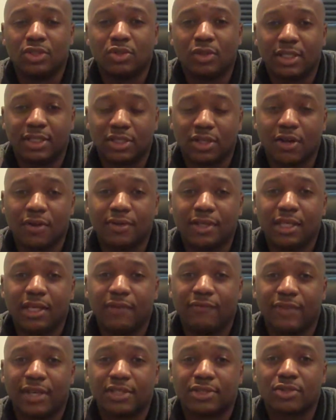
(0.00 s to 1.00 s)
so that
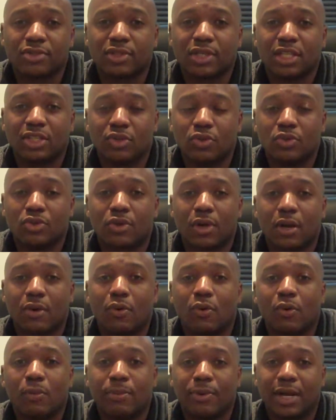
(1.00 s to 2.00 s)
turnkey investors can use
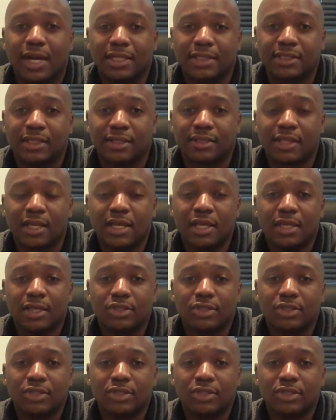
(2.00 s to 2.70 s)
our whole process.